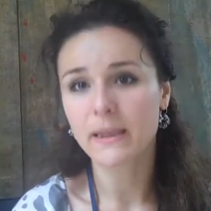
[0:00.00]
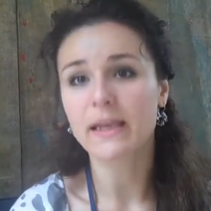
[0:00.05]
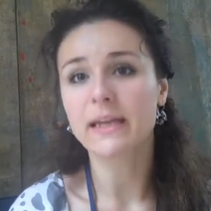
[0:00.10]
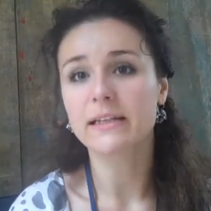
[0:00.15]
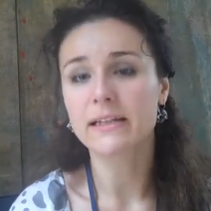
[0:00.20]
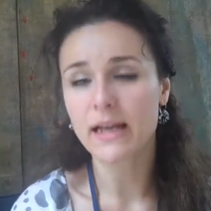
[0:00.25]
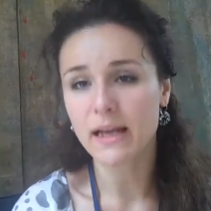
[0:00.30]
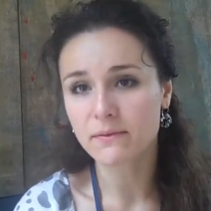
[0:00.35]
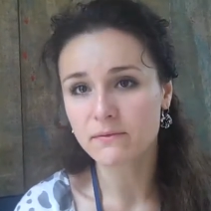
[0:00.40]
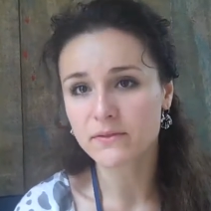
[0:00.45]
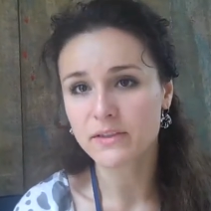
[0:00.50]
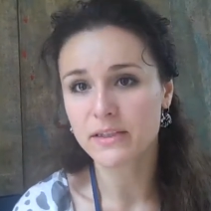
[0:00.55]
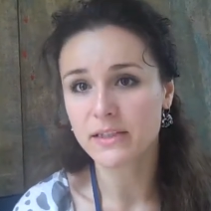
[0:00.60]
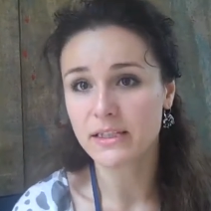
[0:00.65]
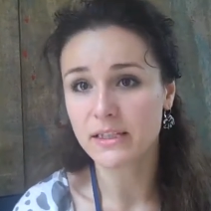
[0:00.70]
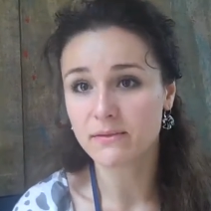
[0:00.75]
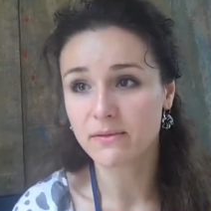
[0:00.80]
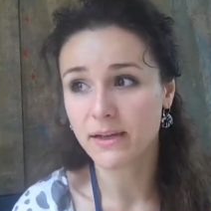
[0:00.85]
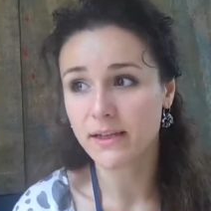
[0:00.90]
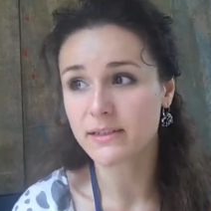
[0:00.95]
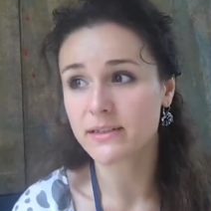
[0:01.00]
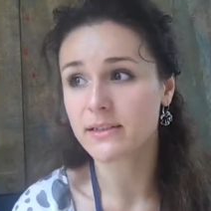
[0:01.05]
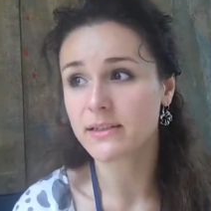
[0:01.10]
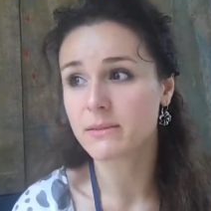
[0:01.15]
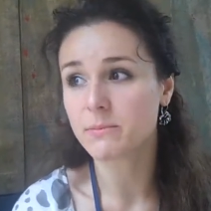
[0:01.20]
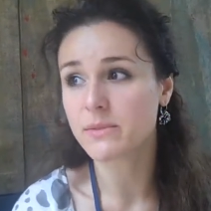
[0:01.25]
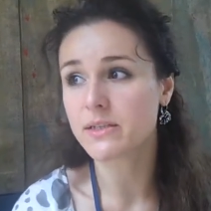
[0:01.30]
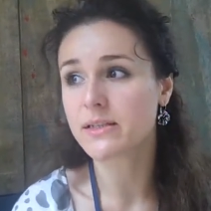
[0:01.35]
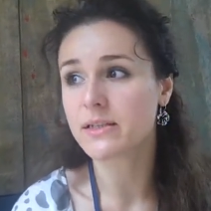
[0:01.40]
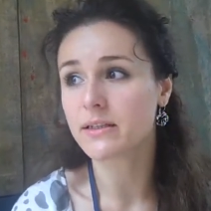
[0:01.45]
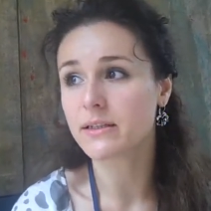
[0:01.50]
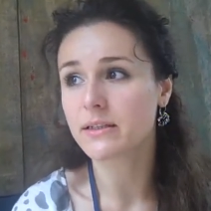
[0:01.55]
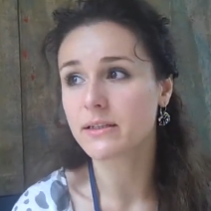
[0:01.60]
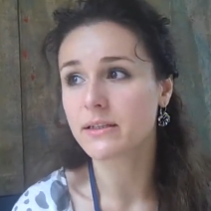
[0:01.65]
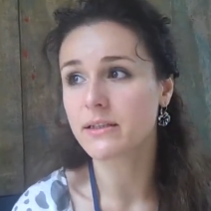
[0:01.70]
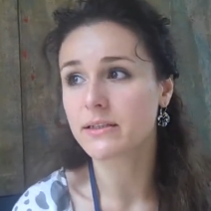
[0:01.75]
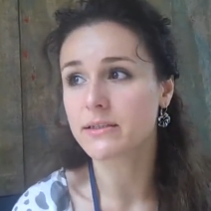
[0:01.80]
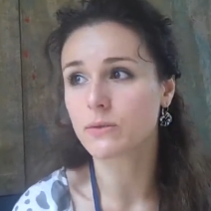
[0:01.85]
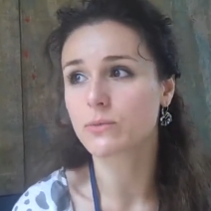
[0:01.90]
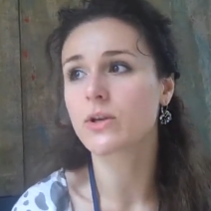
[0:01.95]
And after the event,
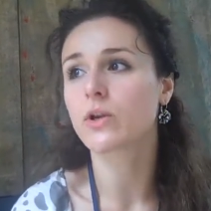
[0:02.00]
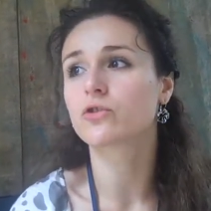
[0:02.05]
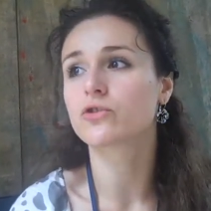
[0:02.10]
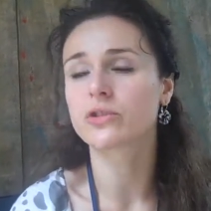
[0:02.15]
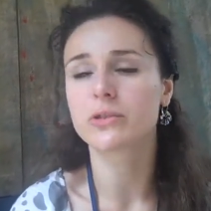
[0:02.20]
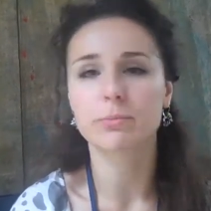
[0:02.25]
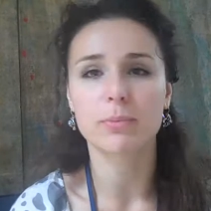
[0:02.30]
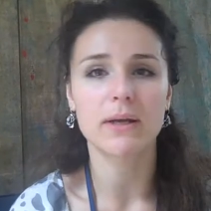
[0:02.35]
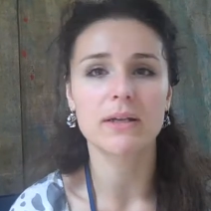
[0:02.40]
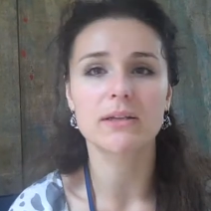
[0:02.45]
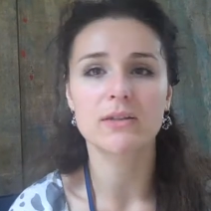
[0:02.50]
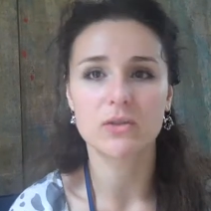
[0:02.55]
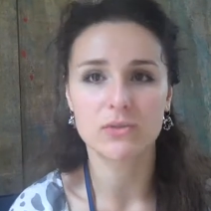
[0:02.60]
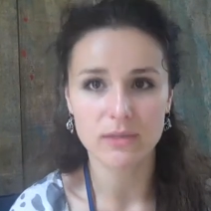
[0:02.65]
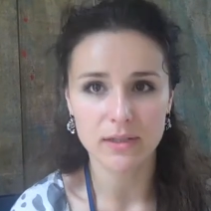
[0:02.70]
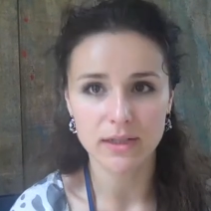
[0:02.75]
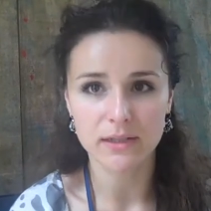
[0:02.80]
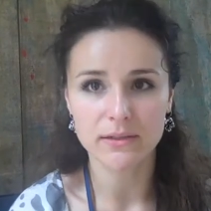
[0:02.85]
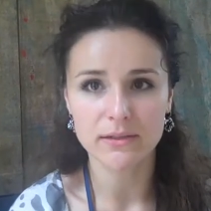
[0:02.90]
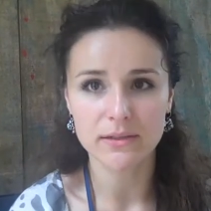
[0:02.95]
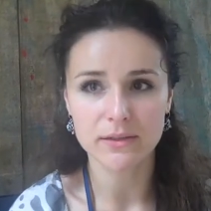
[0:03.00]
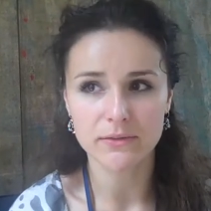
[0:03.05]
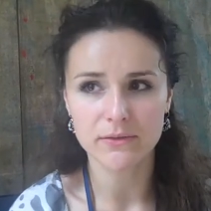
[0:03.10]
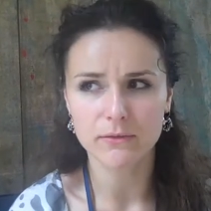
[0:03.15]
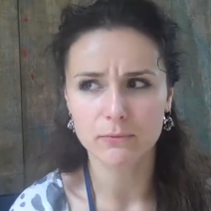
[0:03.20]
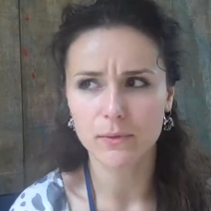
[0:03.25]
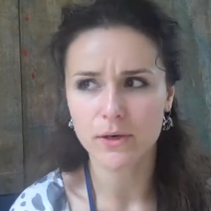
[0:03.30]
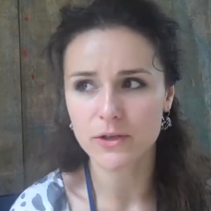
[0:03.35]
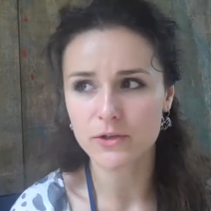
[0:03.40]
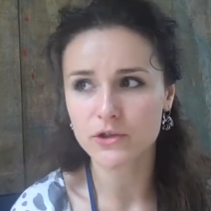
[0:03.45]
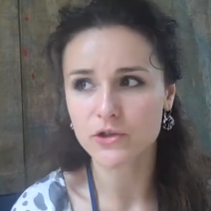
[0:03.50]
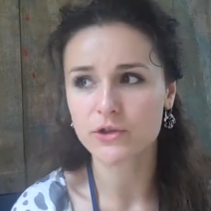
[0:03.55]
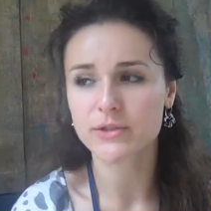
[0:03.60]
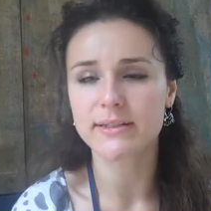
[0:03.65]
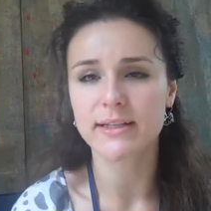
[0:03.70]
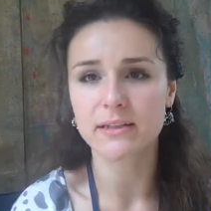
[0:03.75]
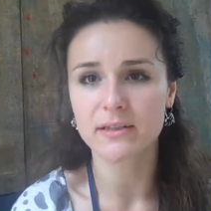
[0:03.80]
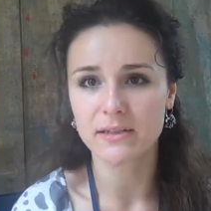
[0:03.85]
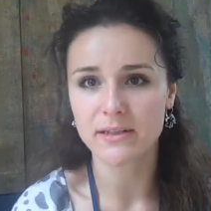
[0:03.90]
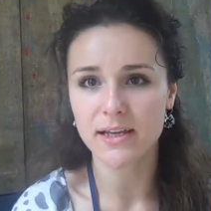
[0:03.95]
immediately, so we launched the pilot on nineteenth of March,
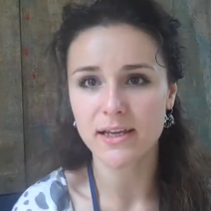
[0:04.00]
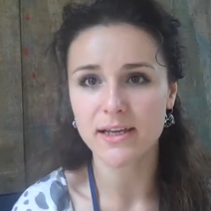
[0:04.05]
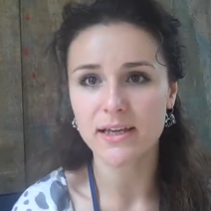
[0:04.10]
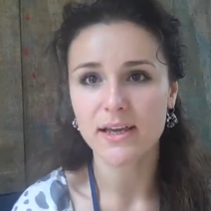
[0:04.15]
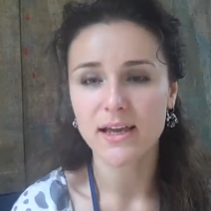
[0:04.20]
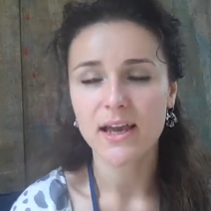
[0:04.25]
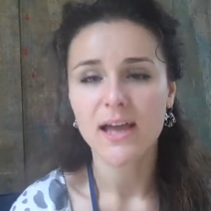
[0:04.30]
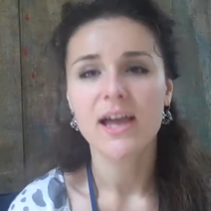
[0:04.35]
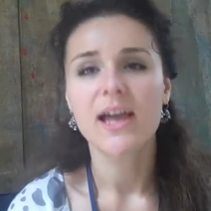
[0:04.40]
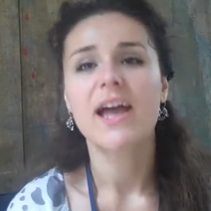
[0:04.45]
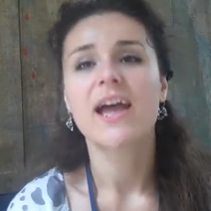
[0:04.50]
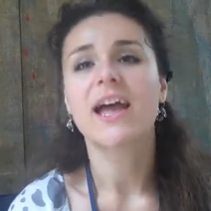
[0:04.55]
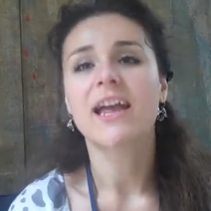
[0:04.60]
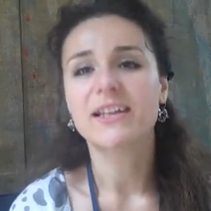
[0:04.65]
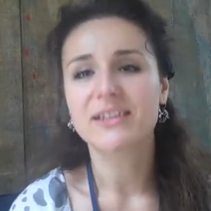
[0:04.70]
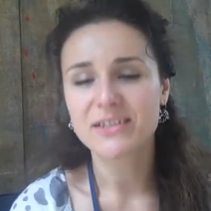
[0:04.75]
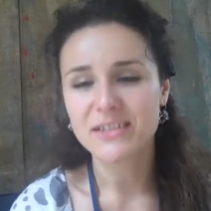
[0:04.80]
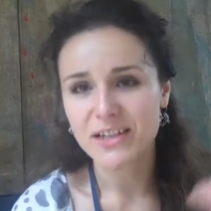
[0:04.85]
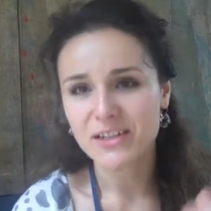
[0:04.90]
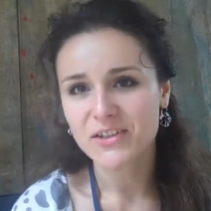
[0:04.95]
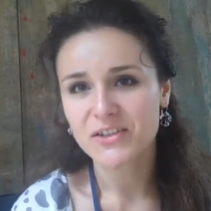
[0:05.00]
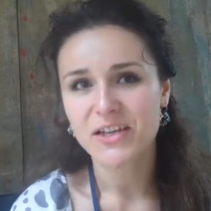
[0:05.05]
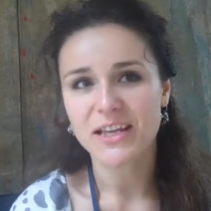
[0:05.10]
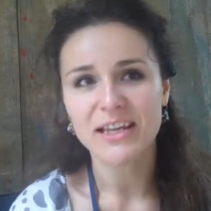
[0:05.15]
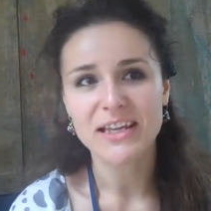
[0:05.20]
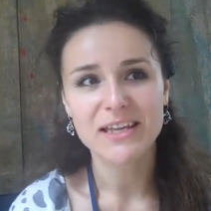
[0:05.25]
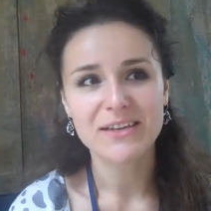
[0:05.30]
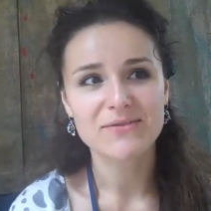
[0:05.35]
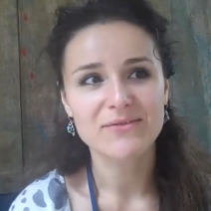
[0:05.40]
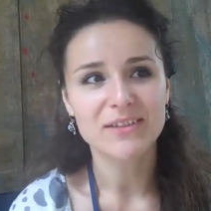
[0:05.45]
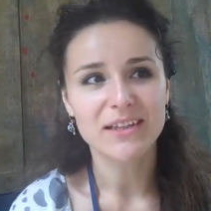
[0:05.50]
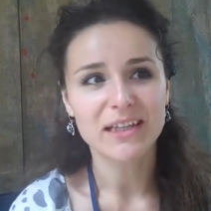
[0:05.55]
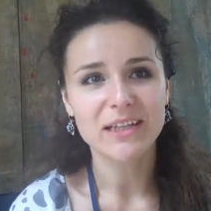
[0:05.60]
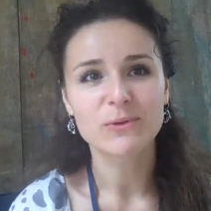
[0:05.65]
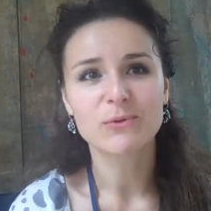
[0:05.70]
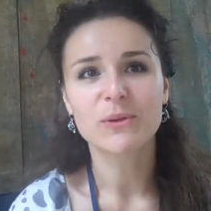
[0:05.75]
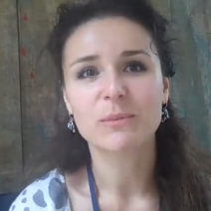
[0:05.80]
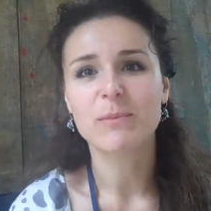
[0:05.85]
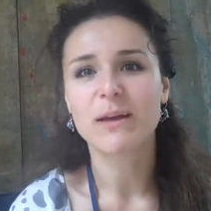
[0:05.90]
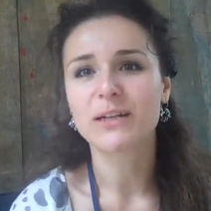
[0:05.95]
Saturday, and Saturday evening
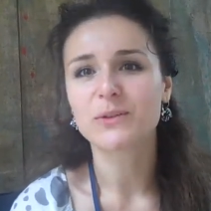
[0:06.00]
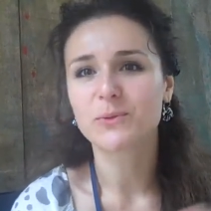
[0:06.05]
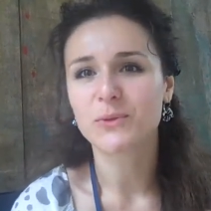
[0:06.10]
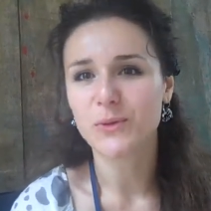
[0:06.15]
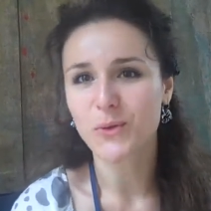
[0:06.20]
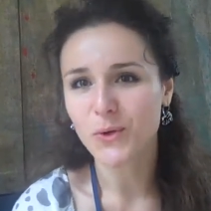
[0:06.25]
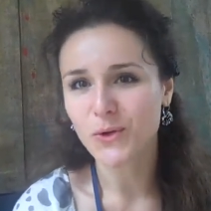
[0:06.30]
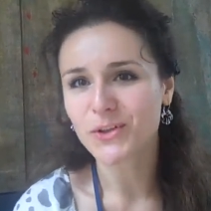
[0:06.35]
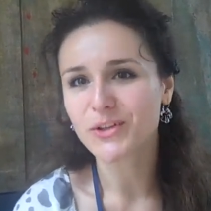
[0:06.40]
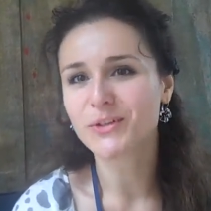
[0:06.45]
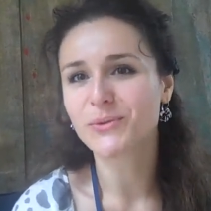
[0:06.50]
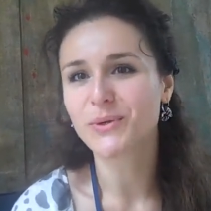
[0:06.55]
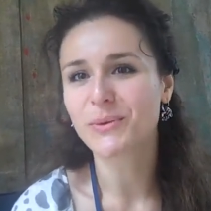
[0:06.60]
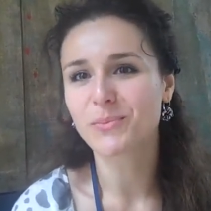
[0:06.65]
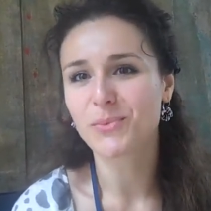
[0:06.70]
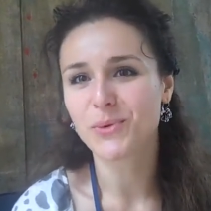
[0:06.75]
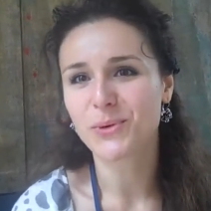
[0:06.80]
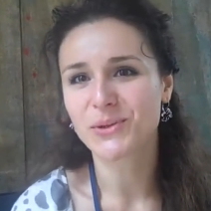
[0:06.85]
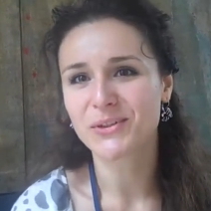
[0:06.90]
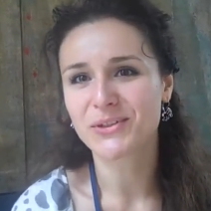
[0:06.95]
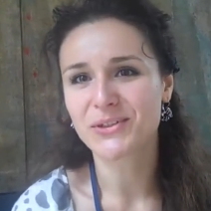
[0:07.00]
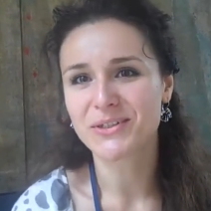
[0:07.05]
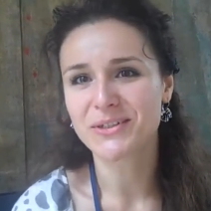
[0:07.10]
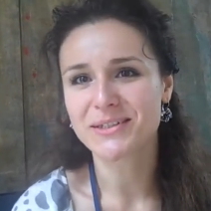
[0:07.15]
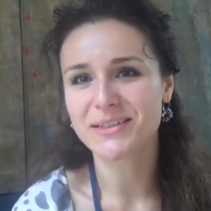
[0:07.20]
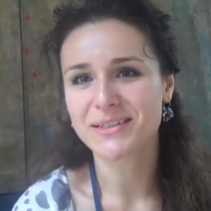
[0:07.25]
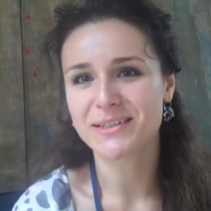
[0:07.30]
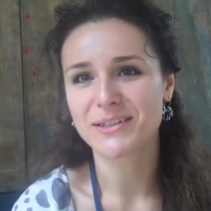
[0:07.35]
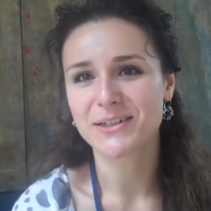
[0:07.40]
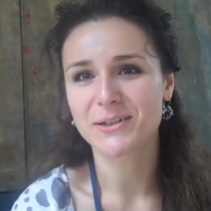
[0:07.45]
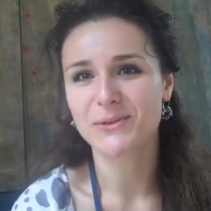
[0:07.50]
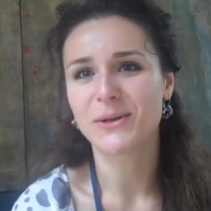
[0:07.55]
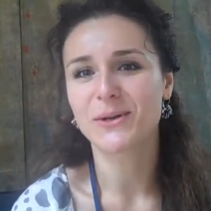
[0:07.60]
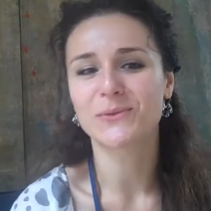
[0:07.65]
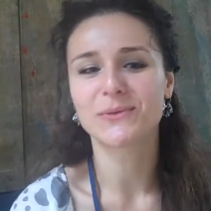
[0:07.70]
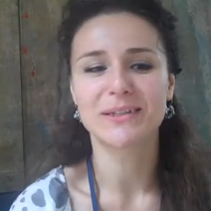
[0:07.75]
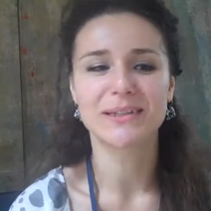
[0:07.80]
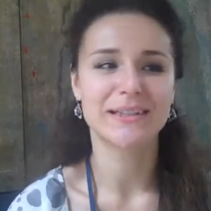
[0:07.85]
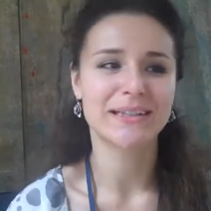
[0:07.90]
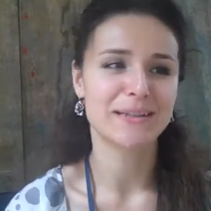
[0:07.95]
we met with all the reporters
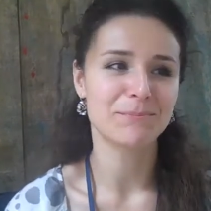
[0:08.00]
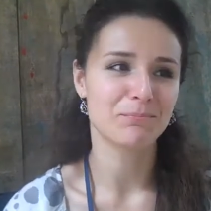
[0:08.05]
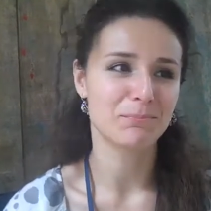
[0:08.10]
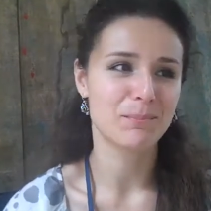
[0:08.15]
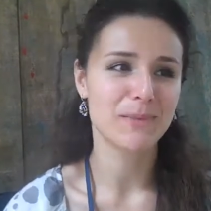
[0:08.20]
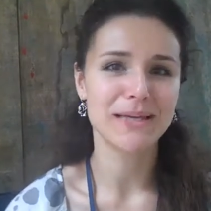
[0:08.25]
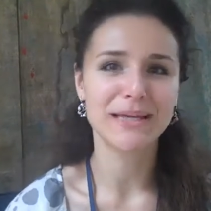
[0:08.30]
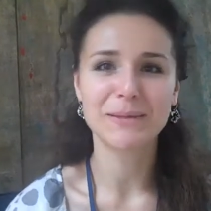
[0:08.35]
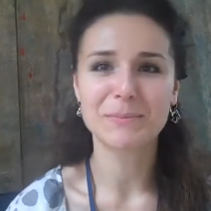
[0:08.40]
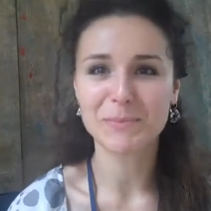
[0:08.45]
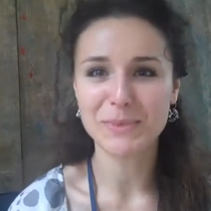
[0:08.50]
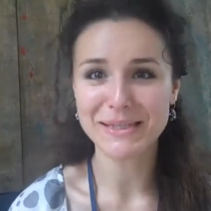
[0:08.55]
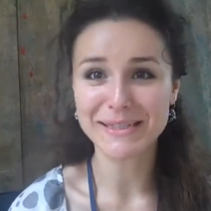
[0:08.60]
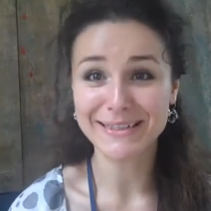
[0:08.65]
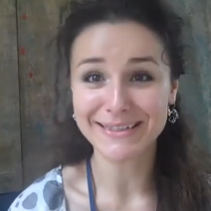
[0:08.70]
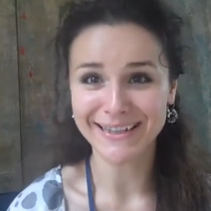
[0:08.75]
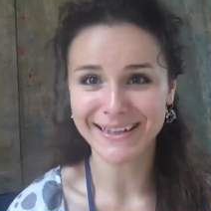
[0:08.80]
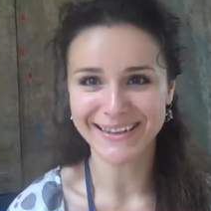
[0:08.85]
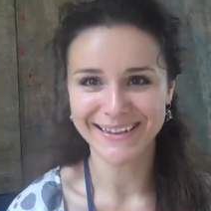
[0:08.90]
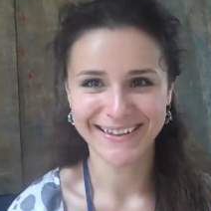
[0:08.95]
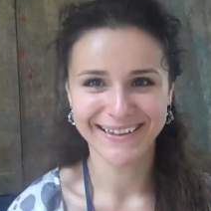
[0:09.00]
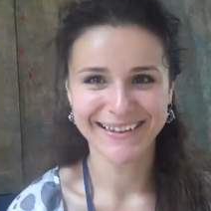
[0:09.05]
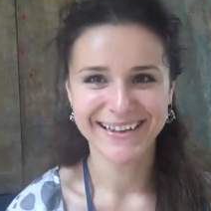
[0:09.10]
around a big pizza.